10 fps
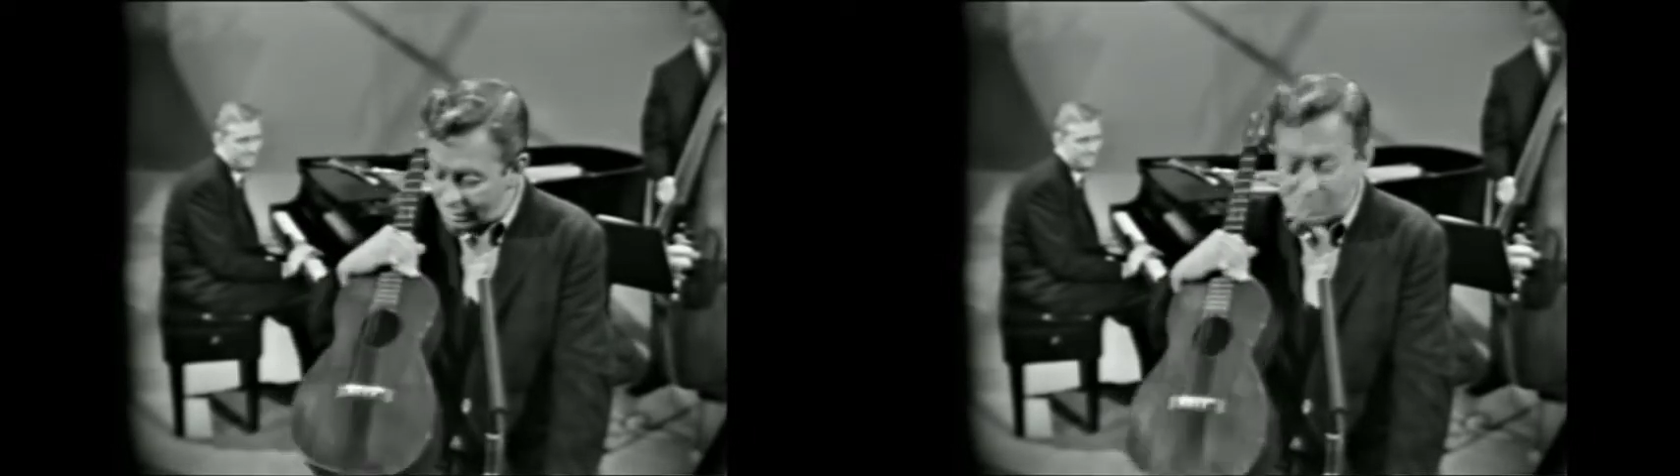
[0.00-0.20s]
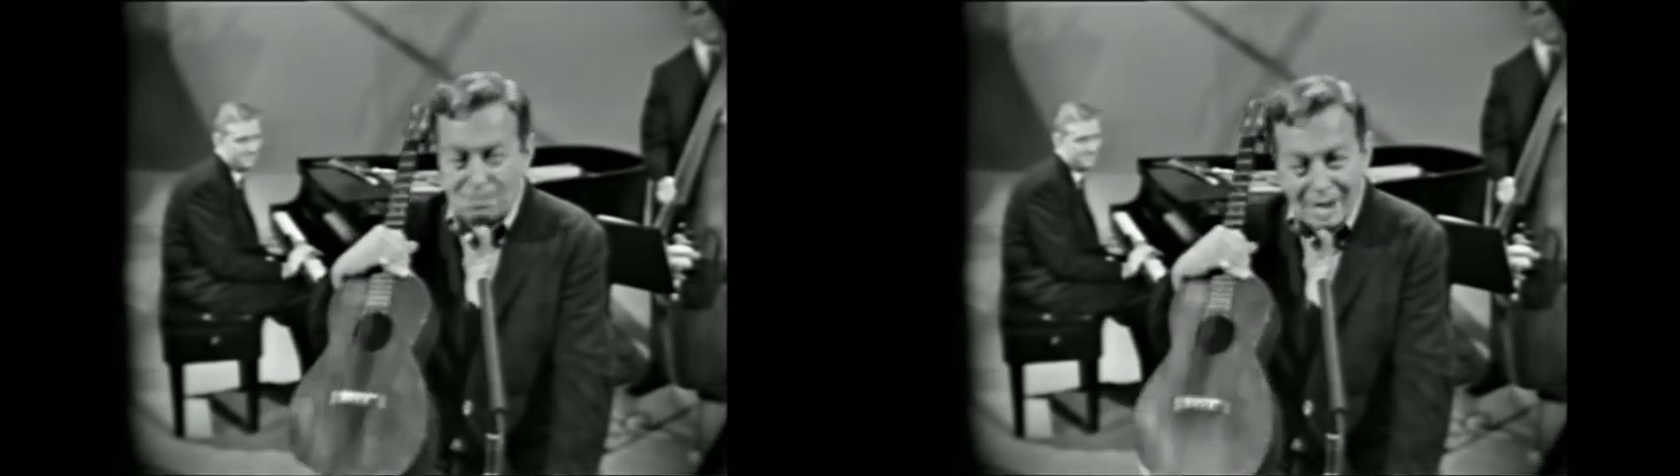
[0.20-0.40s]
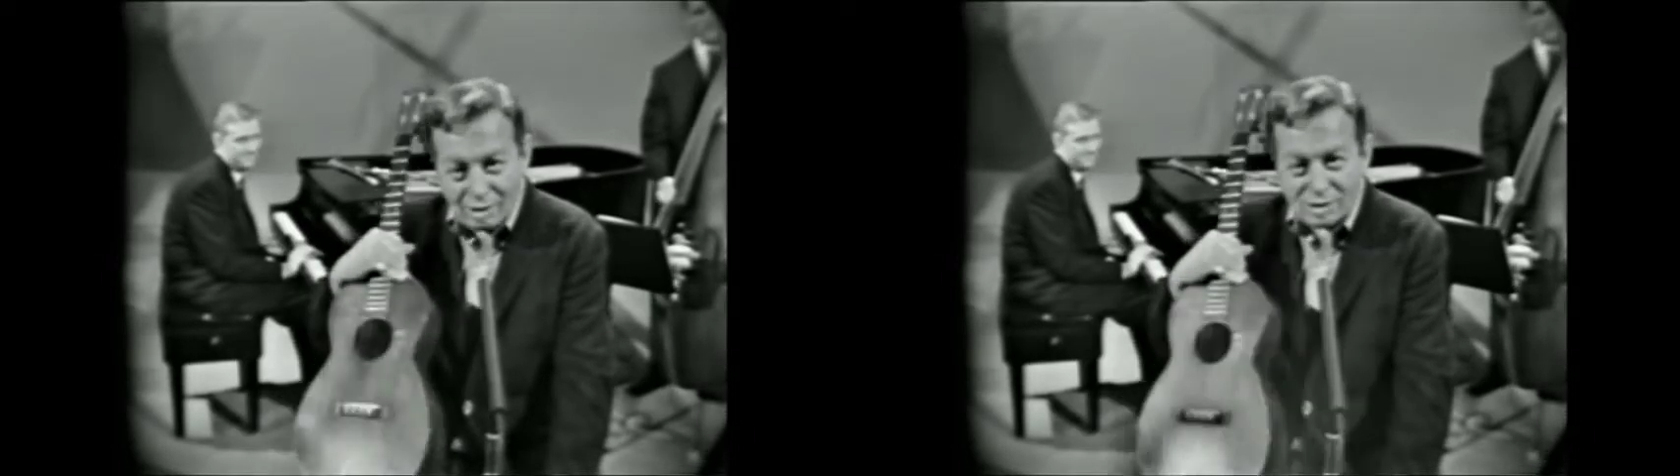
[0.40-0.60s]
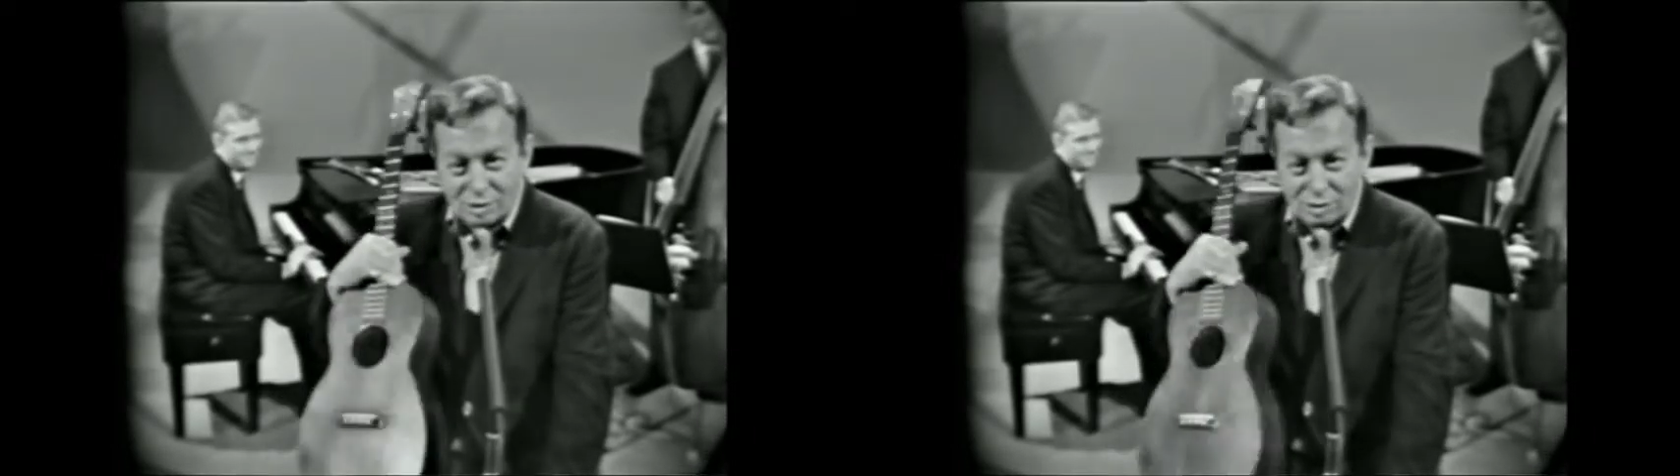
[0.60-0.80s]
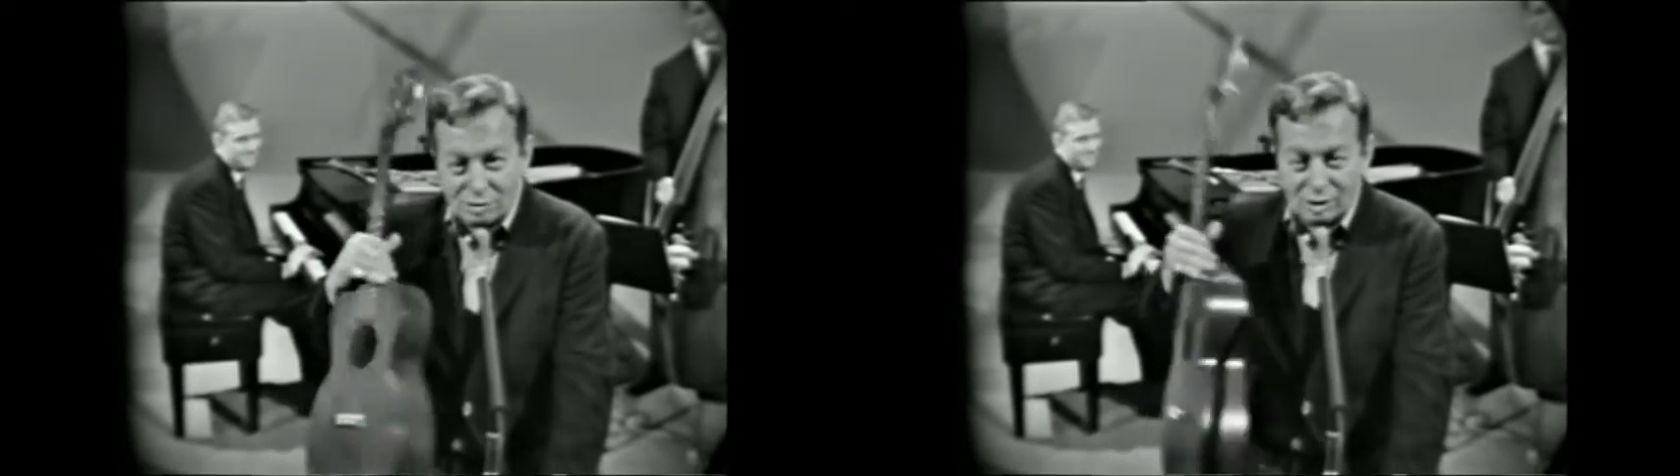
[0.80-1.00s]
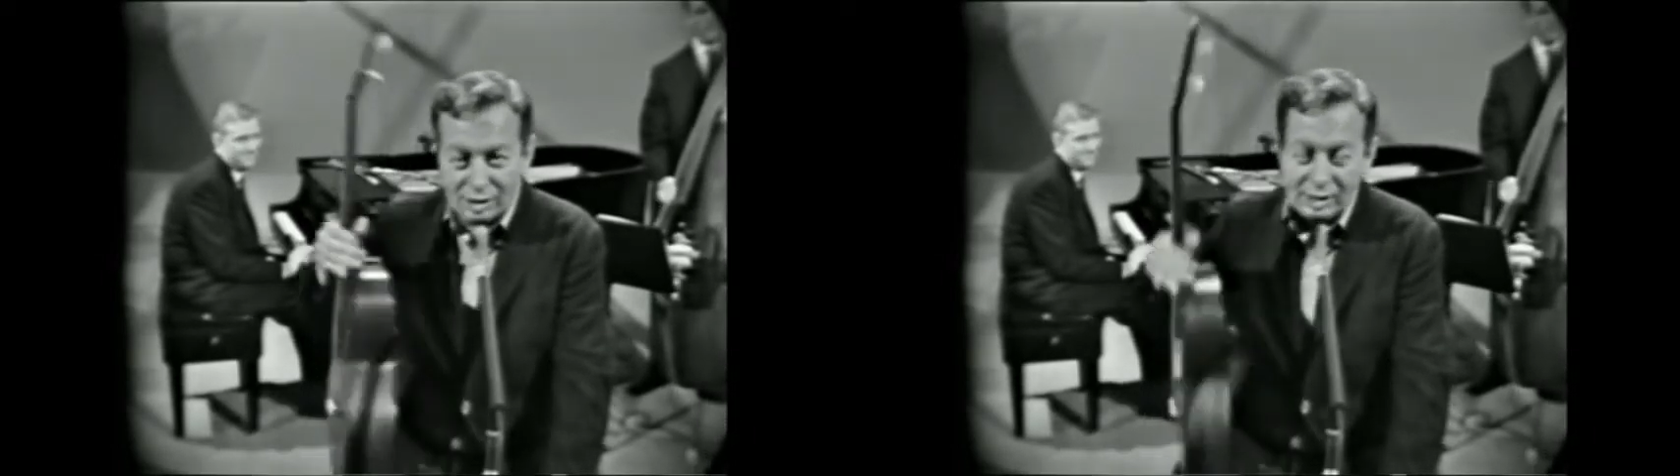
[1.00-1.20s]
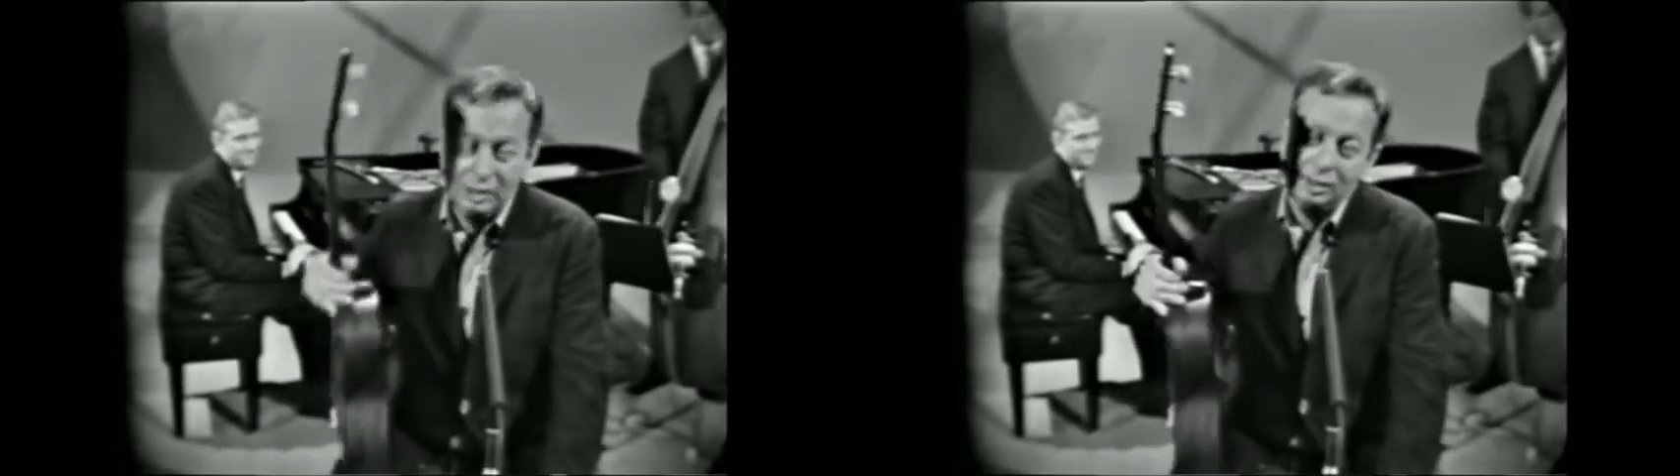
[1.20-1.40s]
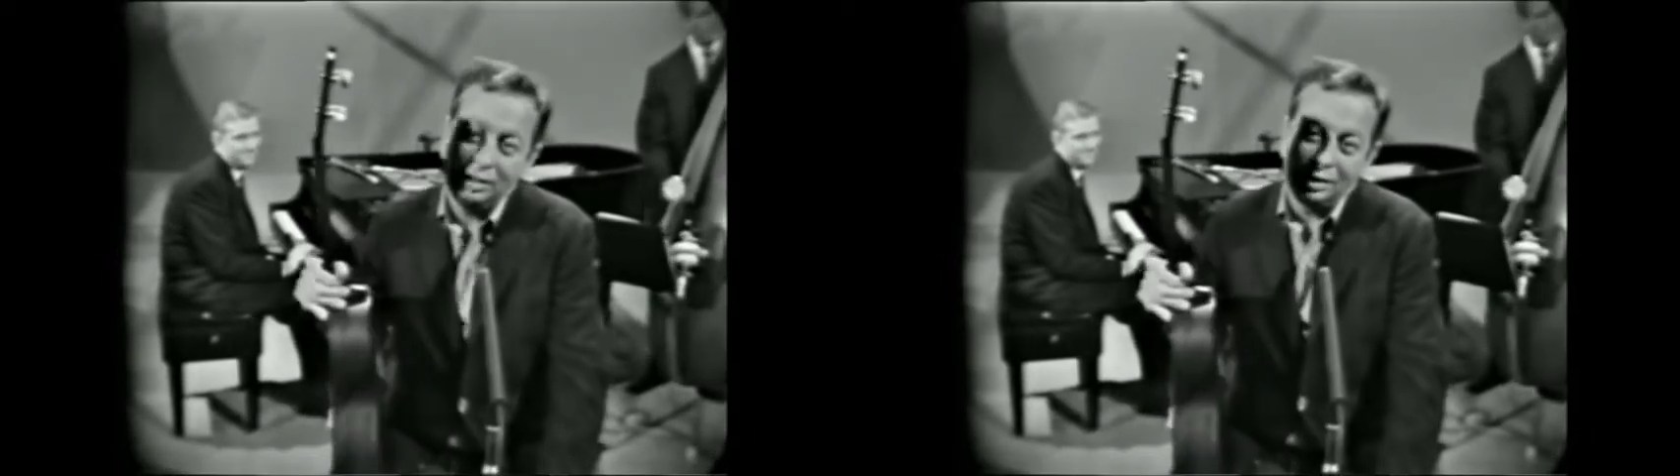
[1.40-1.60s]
this baritone ukulele,